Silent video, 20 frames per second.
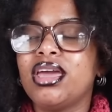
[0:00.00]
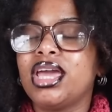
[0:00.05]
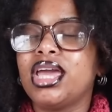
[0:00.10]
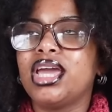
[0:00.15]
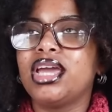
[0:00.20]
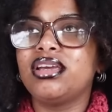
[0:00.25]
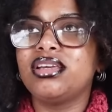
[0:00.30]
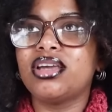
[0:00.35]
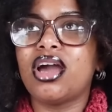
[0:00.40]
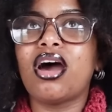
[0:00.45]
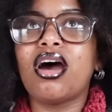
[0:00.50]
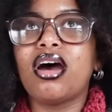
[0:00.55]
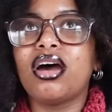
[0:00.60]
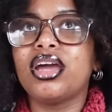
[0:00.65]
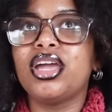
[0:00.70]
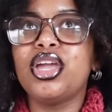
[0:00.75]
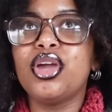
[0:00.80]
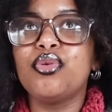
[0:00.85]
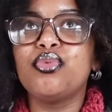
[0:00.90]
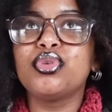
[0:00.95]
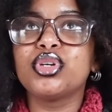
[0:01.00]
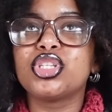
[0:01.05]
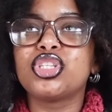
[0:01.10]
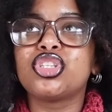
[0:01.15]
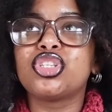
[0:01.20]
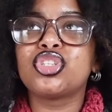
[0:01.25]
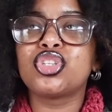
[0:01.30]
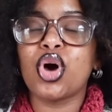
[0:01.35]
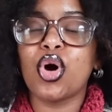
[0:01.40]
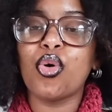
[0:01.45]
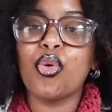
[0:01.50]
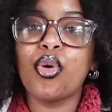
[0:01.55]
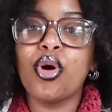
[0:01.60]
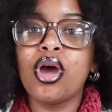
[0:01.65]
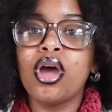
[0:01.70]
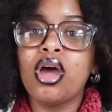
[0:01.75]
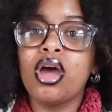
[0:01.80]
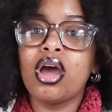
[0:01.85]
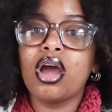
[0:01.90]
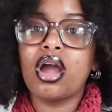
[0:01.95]
And y'all, it was so
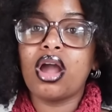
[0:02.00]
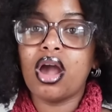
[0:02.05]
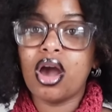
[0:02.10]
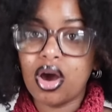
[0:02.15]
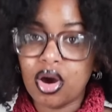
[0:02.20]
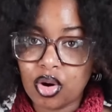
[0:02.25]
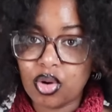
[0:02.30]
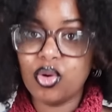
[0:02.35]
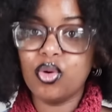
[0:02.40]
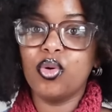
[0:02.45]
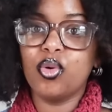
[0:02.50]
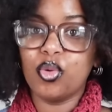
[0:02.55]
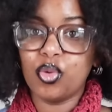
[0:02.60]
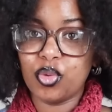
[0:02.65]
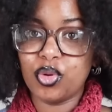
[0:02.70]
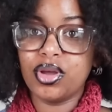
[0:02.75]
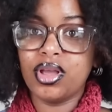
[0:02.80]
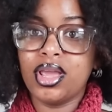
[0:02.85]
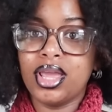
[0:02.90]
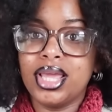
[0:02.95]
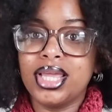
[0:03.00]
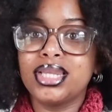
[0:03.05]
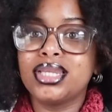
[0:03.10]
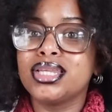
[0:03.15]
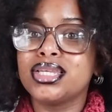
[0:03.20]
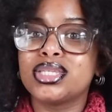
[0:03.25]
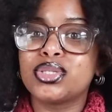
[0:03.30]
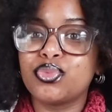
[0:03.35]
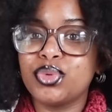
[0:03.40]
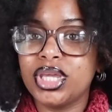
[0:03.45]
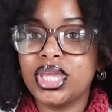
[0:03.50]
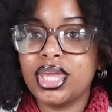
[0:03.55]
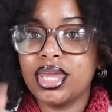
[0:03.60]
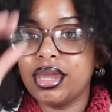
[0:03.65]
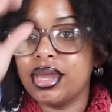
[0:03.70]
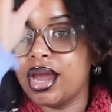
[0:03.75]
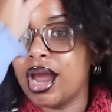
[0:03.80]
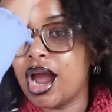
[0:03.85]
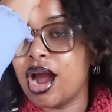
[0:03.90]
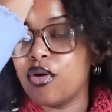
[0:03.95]
cold this
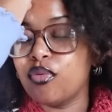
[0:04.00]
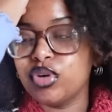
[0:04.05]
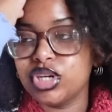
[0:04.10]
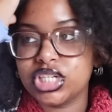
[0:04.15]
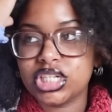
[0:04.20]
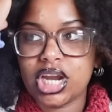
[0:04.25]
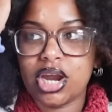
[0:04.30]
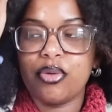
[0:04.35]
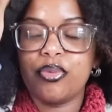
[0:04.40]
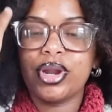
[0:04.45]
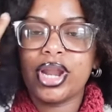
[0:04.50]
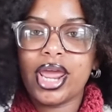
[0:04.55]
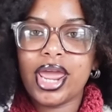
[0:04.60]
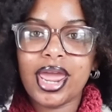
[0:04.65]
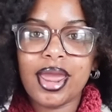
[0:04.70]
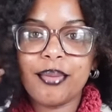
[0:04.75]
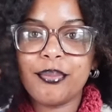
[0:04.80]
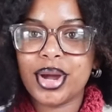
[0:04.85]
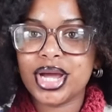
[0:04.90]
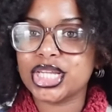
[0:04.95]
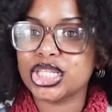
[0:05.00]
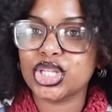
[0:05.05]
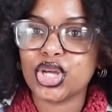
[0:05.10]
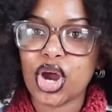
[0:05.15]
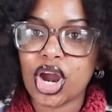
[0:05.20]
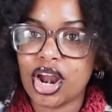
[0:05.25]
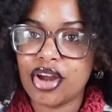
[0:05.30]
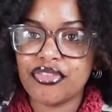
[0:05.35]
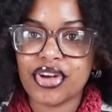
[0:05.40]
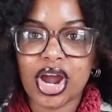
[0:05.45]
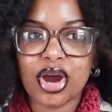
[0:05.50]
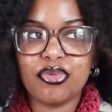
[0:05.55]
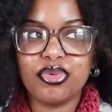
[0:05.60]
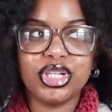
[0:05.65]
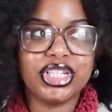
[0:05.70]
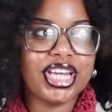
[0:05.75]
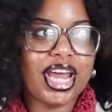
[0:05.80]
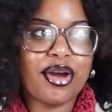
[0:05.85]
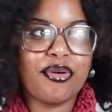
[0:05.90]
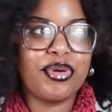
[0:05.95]
weekend. I wish I would have had my scarf. I
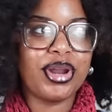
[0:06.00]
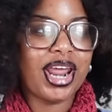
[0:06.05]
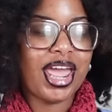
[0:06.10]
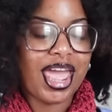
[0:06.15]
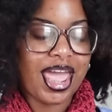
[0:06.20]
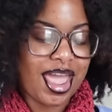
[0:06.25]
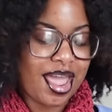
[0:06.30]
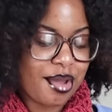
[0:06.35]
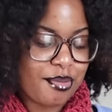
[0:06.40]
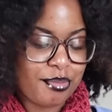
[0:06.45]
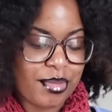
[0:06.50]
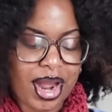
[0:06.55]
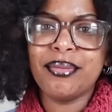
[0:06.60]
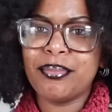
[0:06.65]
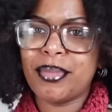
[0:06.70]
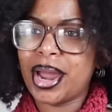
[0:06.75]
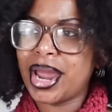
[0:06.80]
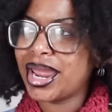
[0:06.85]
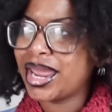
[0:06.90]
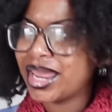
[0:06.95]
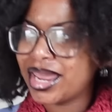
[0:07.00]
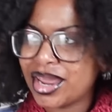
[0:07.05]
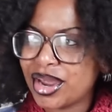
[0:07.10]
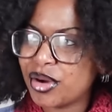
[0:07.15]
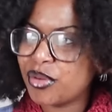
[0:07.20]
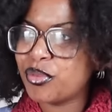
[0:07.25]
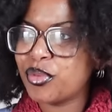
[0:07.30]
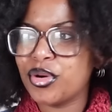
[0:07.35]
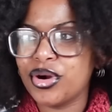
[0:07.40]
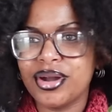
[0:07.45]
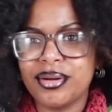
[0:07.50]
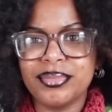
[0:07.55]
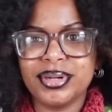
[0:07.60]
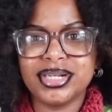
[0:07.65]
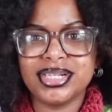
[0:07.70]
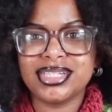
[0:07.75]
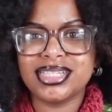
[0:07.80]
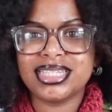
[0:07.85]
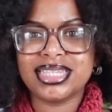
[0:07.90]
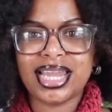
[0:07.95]
wish I would have had my hand
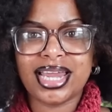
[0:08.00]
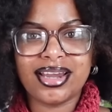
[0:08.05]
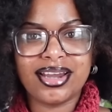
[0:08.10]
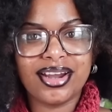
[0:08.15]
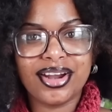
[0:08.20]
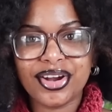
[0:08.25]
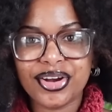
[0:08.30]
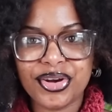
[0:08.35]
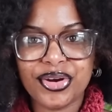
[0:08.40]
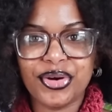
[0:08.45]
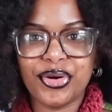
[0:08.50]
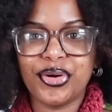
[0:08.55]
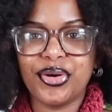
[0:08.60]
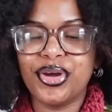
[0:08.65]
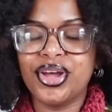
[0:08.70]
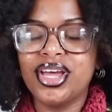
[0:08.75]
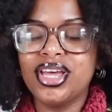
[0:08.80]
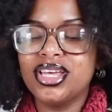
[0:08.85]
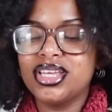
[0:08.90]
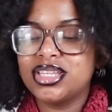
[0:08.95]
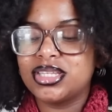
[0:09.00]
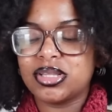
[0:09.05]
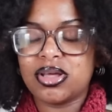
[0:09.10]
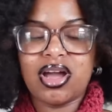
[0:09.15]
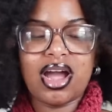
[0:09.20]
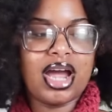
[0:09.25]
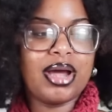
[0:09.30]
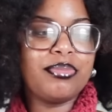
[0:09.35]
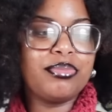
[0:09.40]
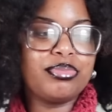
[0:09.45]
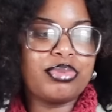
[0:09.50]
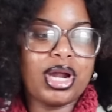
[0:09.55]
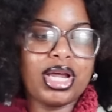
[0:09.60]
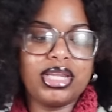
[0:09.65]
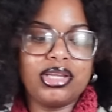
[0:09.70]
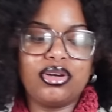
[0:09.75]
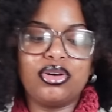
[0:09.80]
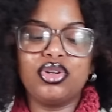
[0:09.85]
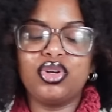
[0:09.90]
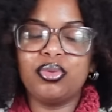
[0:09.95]
warmers, like, girl. So I'm
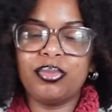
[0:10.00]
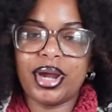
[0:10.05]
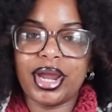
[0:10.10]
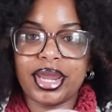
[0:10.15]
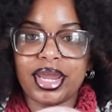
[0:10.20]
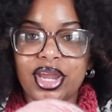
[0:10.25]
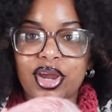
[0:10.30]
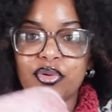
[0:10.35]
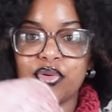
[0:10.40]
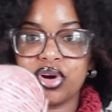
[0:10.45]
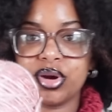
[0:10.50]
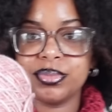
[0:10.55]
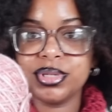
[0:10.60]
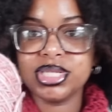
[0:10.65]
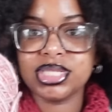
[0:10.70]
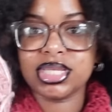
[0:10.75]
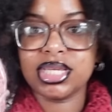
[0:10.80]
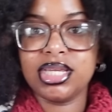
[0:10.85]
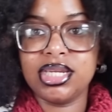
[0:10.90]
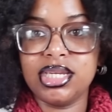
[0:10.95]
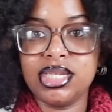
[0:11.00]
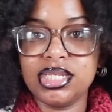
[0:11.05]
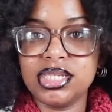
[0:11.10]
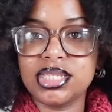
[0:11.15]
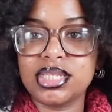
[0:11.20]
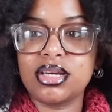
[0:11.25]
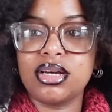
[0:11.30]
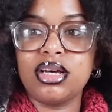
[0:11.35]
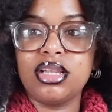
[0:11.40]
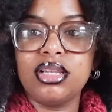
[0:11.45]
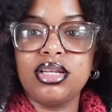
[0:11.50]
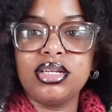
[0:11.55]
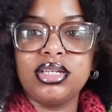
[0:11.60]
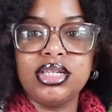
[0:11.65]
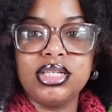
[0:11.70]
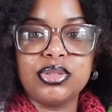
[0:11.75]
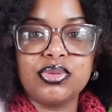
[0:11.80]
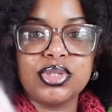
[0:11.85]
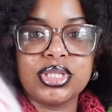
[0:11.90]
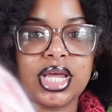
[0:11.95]
probably gonna do my hand warmers in this color.
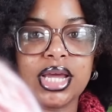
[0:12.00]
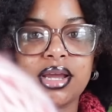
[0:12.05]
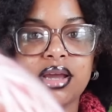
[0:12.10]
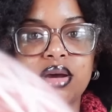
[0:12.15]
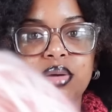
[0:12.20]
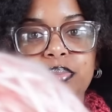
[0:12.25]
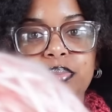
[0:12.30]
This was like a